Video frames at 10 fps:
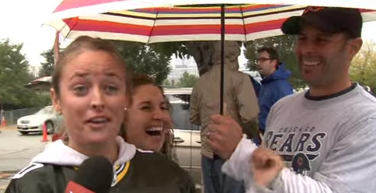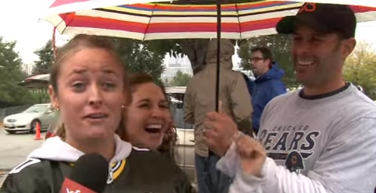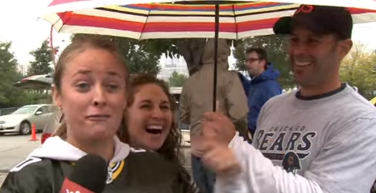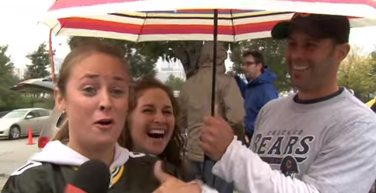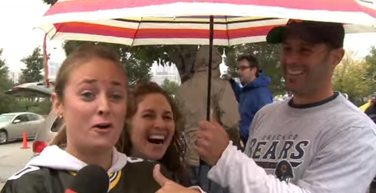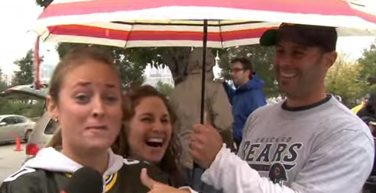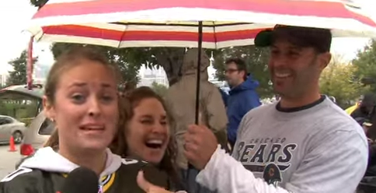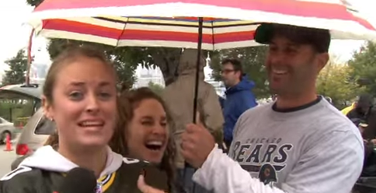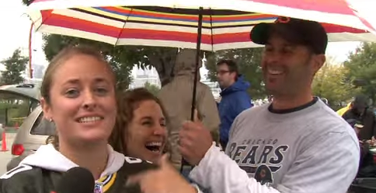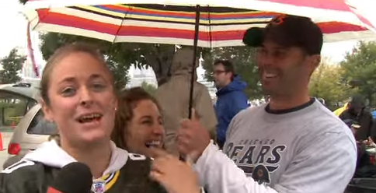Speaker 1: it for
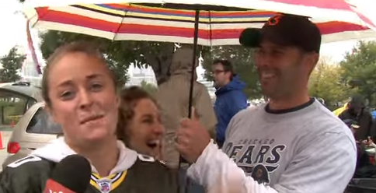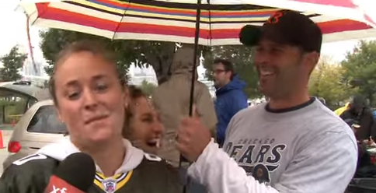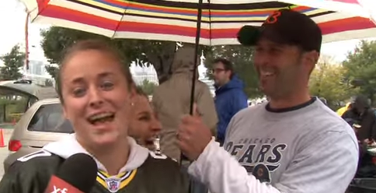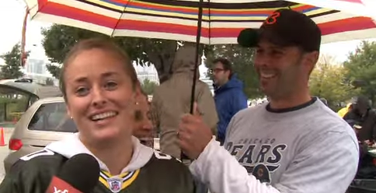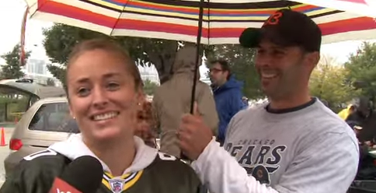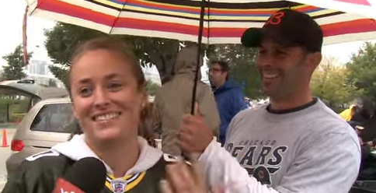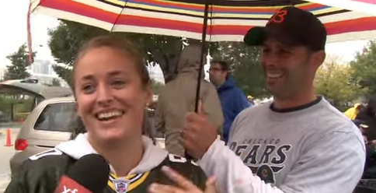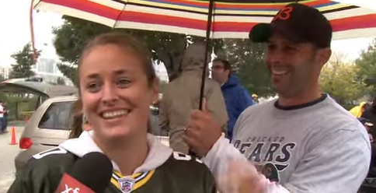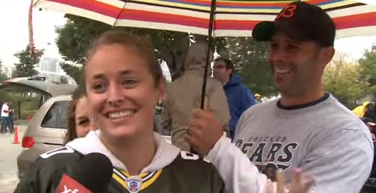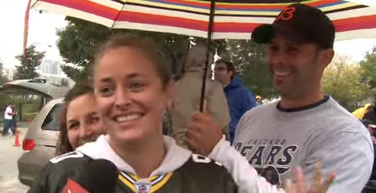me because I'm a Packers
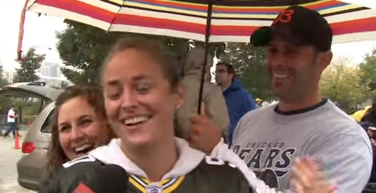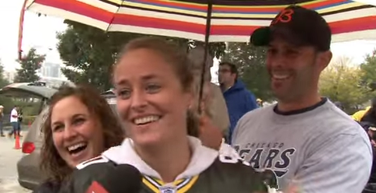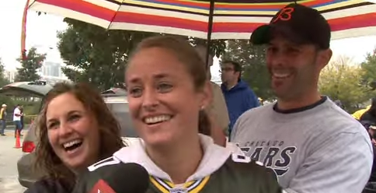fan, so.